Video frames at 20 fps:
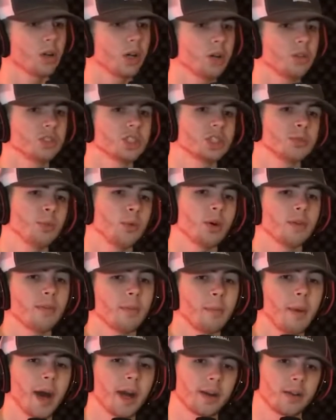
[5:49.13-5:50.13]
just more of a
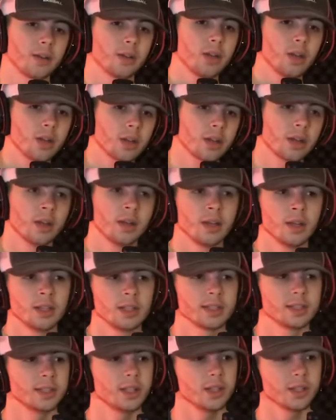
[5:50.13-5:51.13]
modern look.
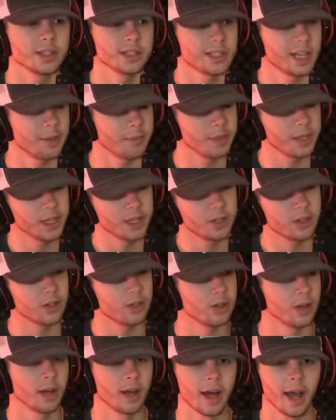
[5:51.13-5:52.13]
Still the same
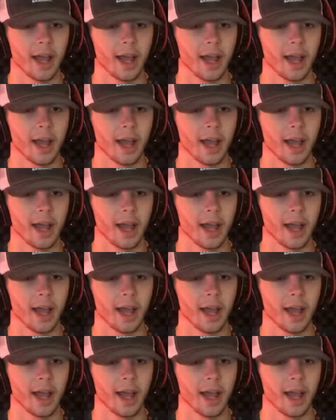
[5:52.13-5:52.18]
eagle.